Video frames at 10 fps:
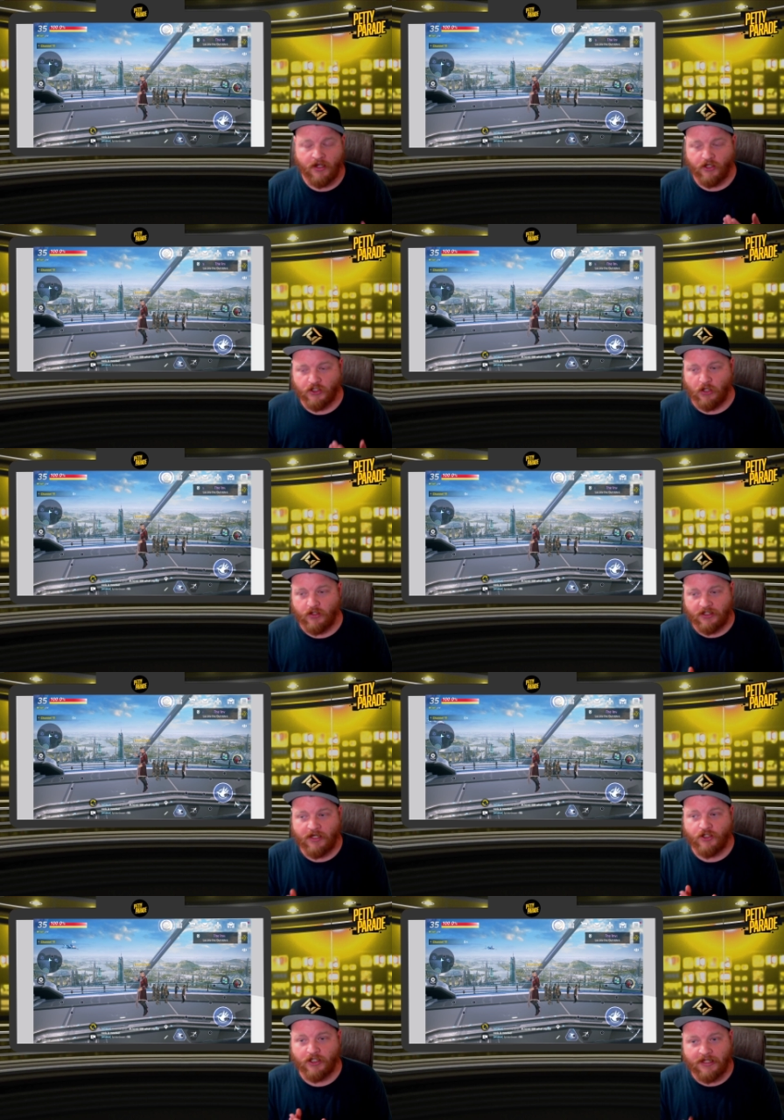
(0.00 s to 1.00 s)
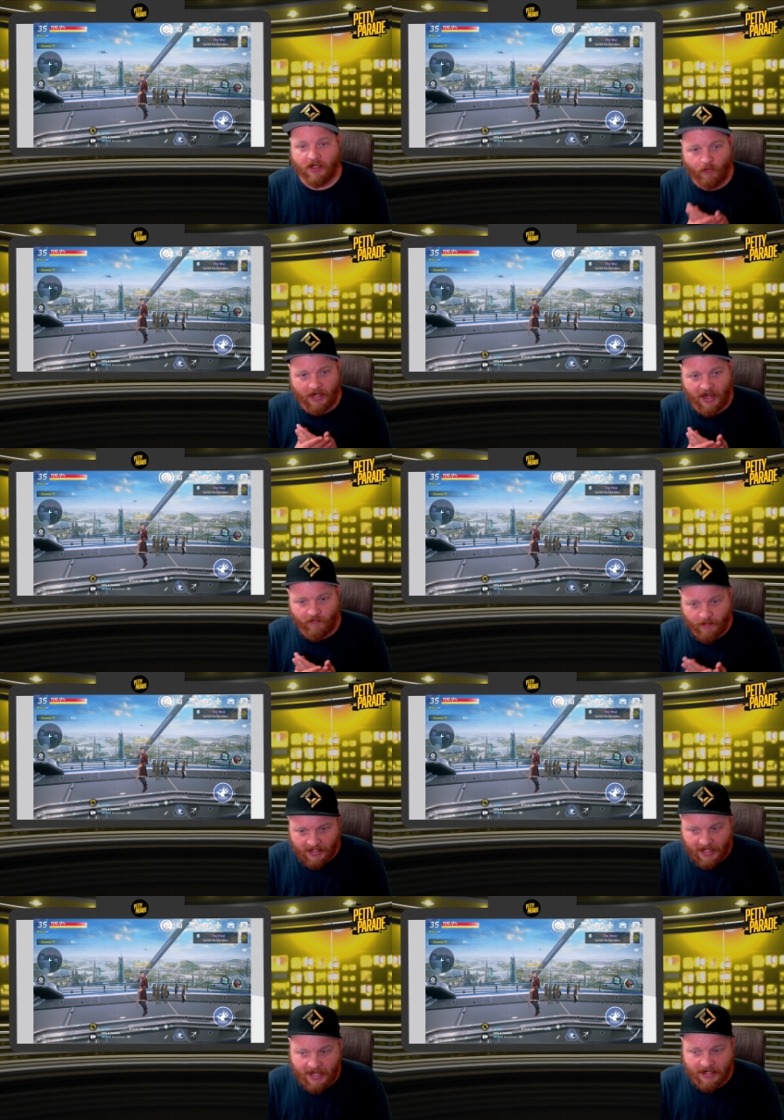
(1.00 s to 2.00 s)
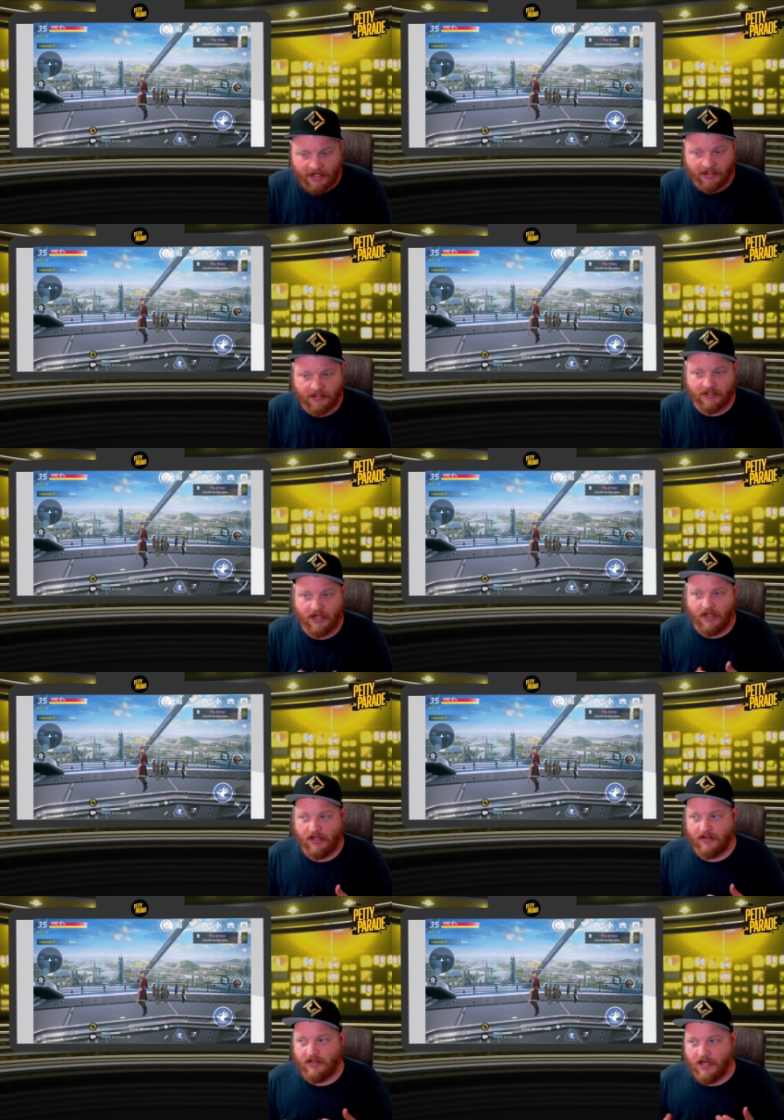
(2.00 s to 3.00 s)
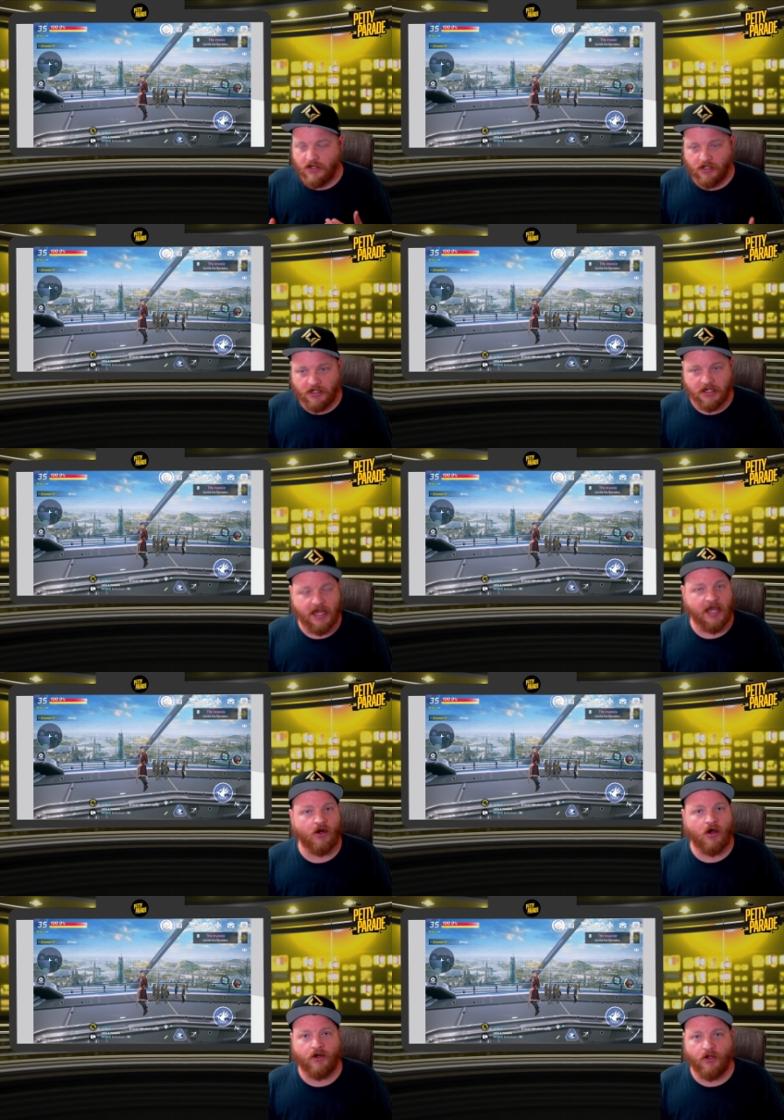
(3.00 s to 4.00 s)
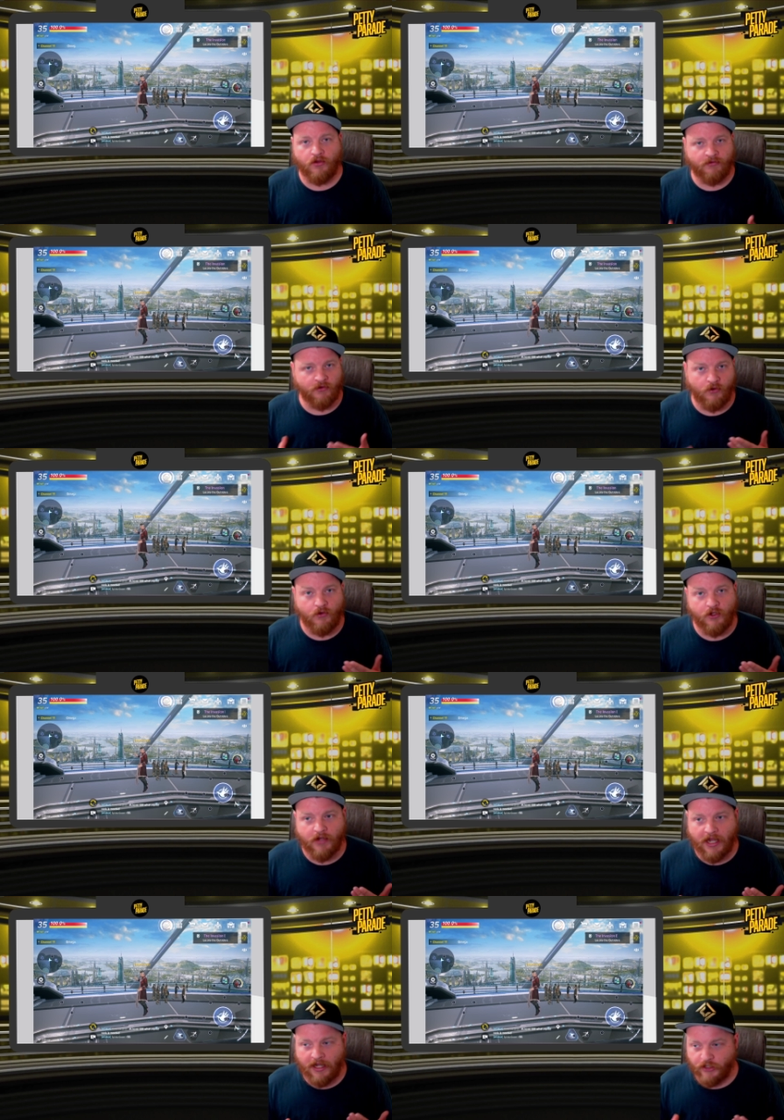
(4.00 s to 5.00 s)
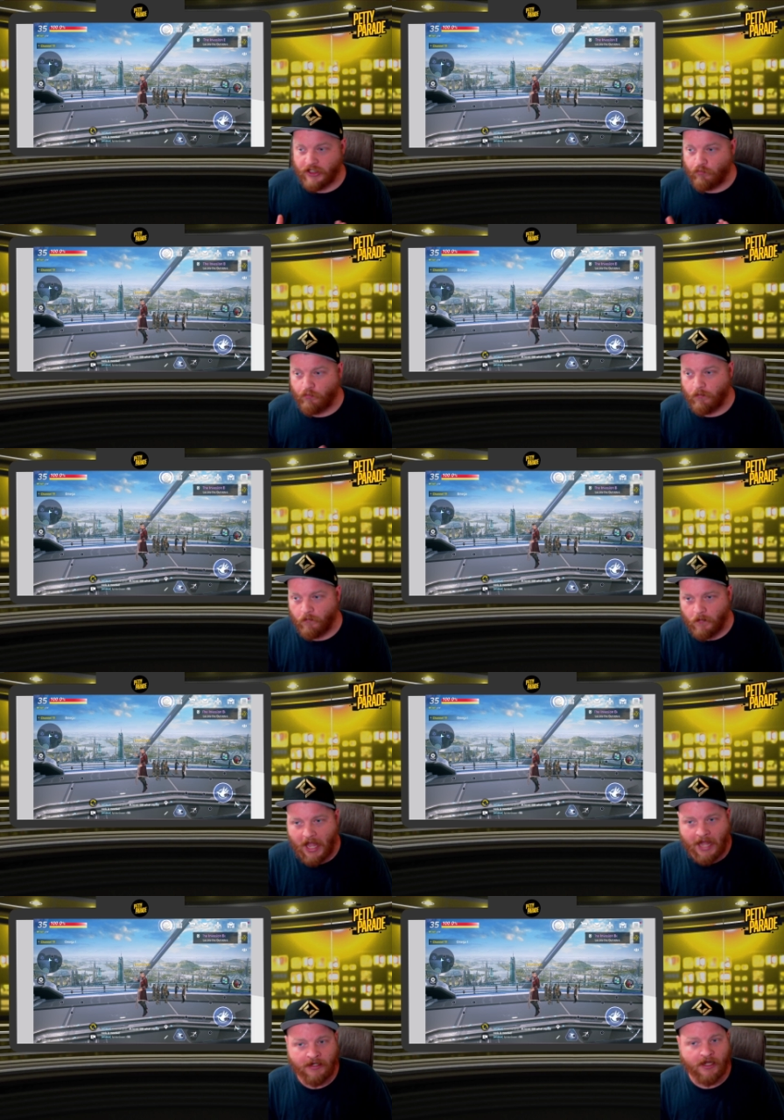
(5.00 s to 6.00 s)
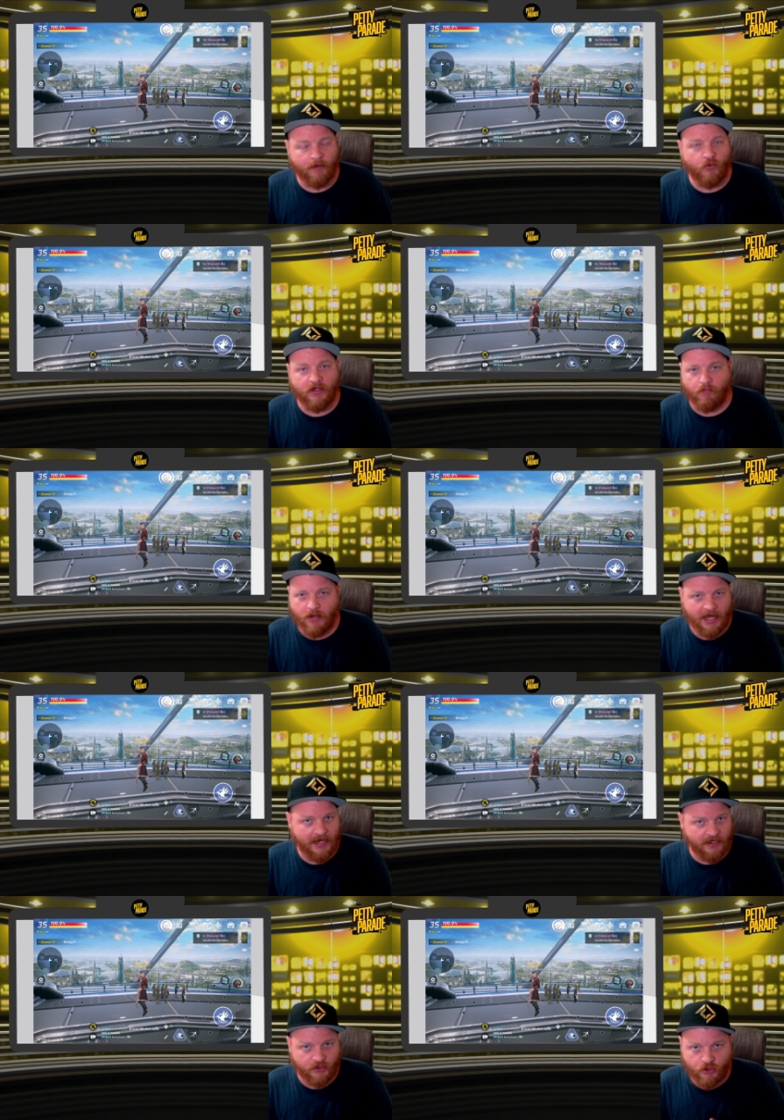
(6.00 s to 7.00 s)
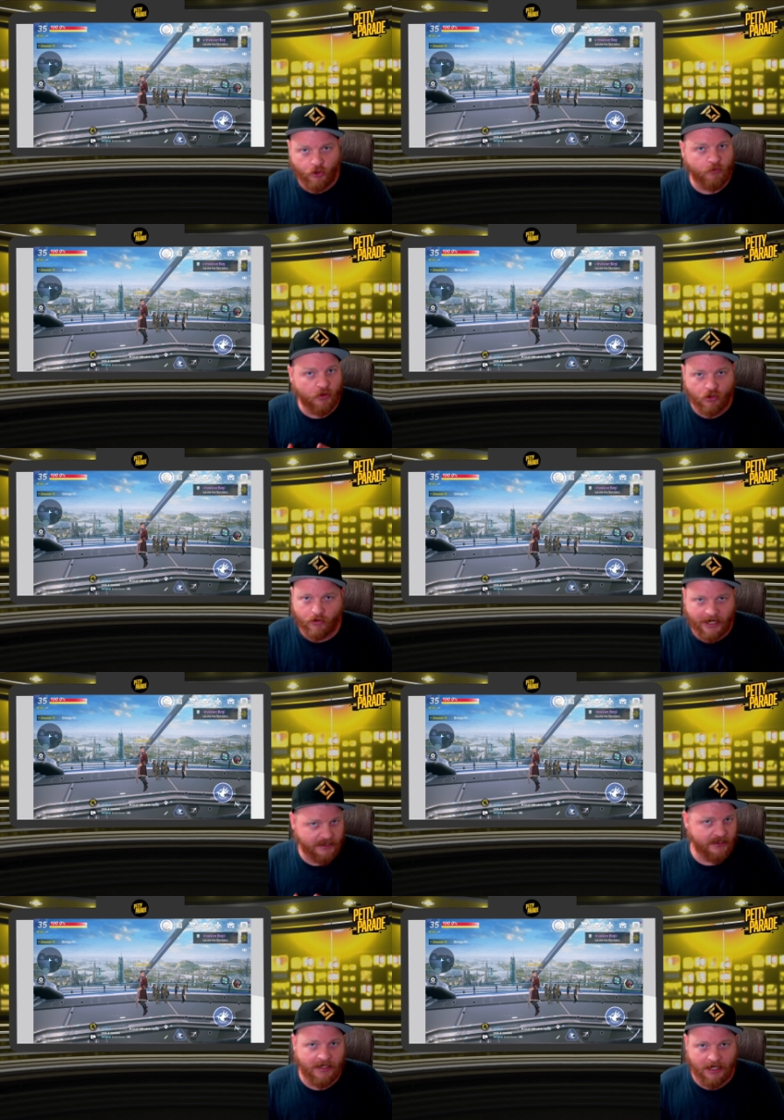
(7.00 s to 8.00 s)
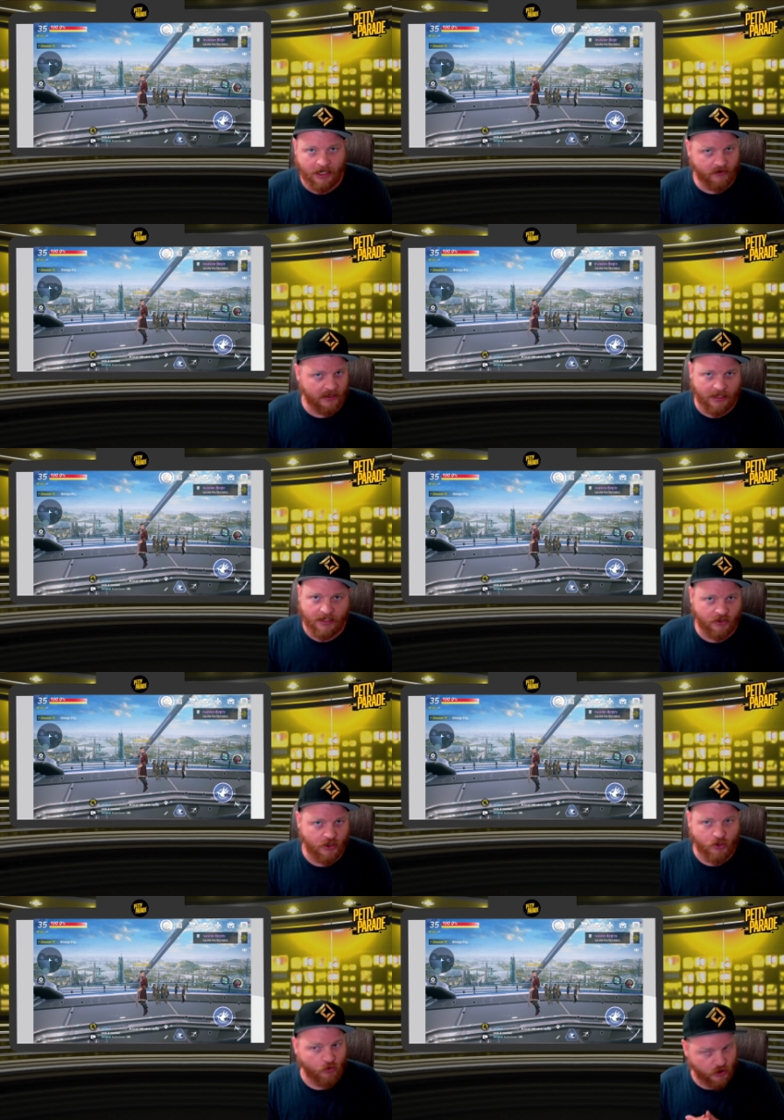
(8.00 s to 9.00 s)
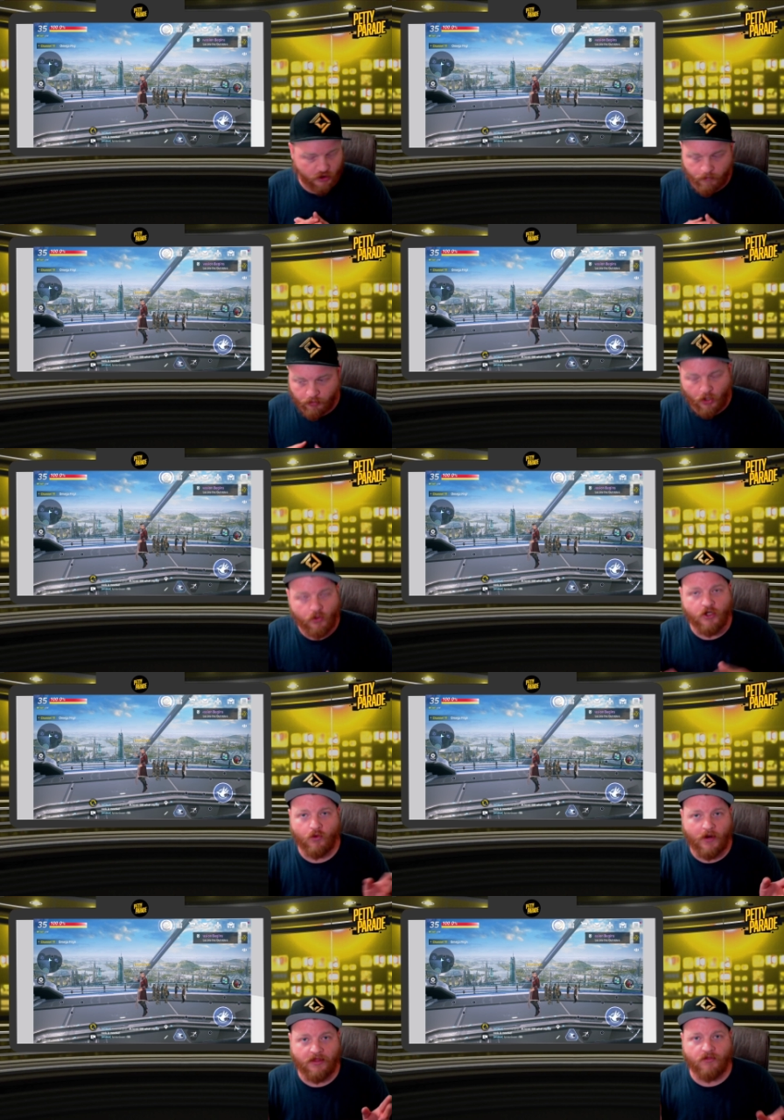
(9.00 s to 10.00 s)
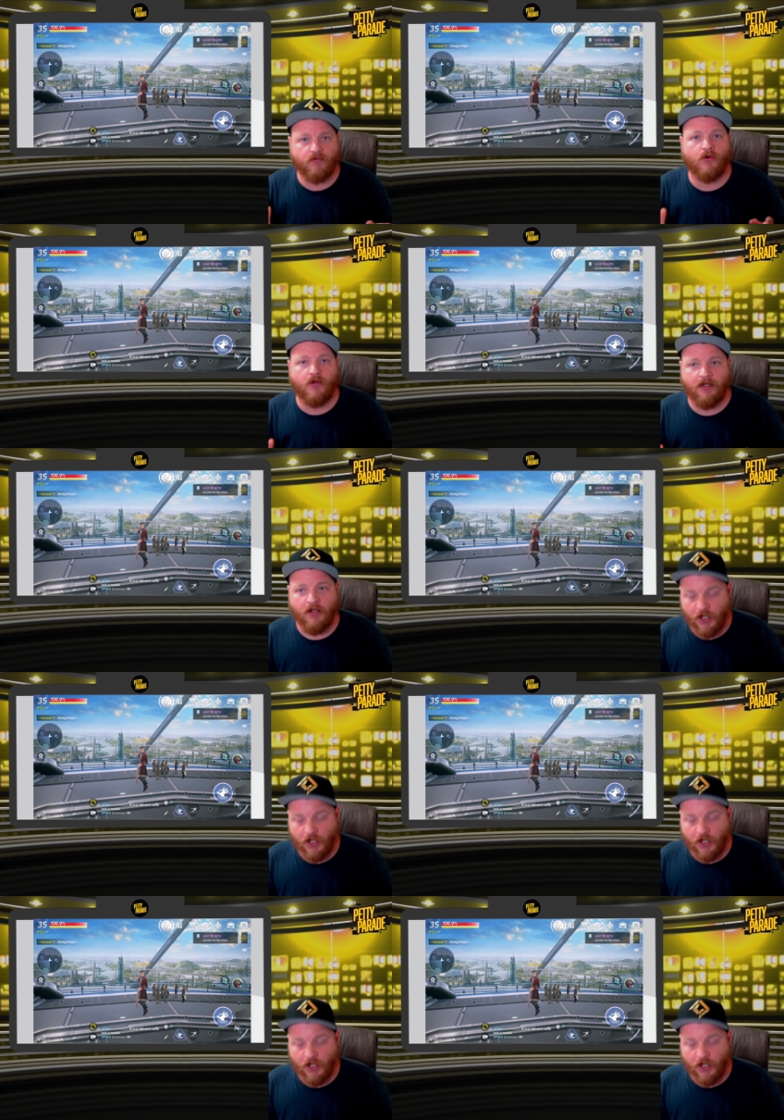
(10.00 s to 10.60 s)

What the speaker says: So essentially, that it would have mechanics that you can't auto through. You can't just end up with buying super crazy gear that lets you just blow your way through it.